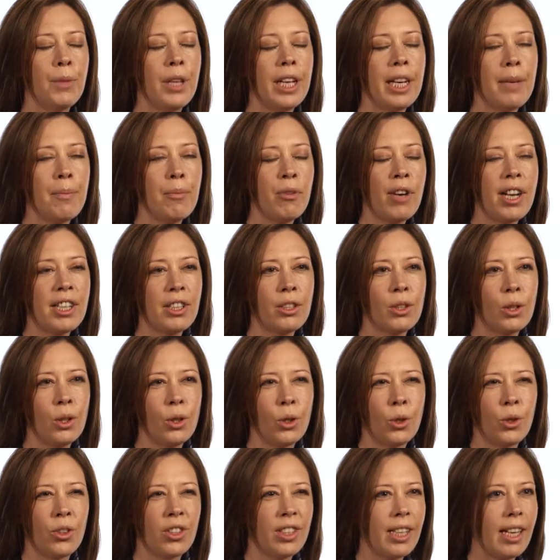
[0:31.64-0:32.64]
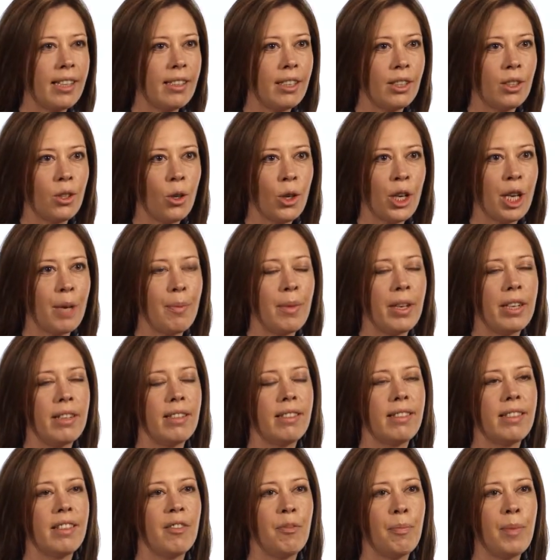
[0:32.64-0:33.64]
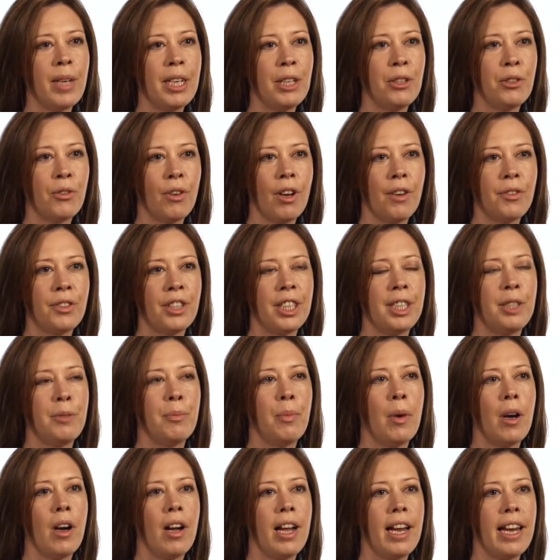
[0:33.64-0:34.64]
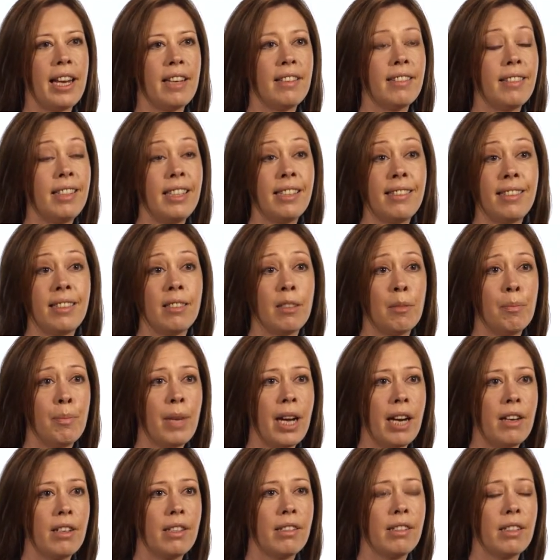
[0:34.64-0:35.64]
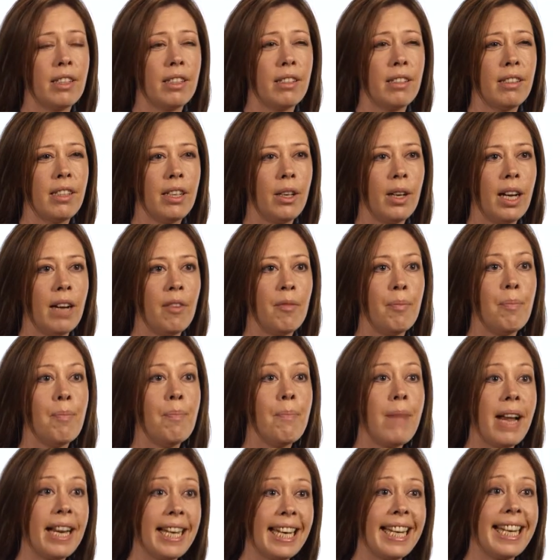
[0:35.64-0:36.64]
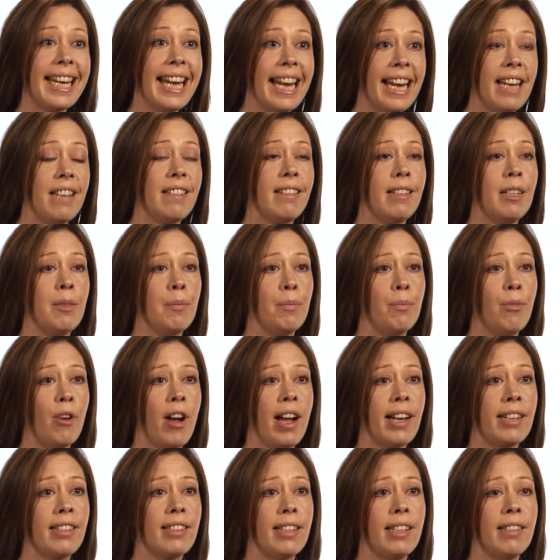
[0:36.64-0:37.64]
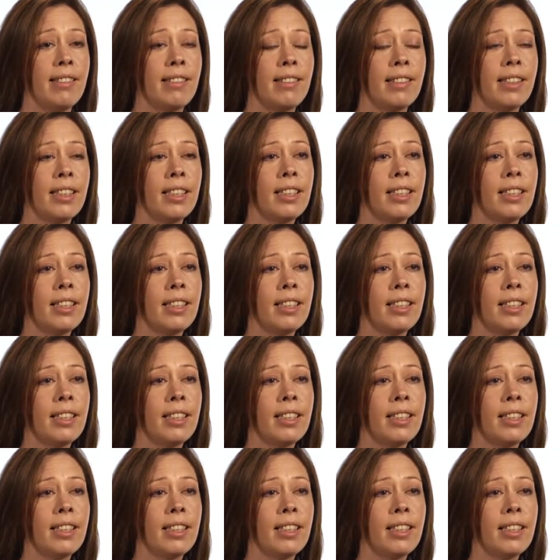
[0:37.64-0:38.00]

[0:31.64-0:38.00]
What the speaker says: The practical law standard documents have been drafted by solicitors and barristers who have many years in practice.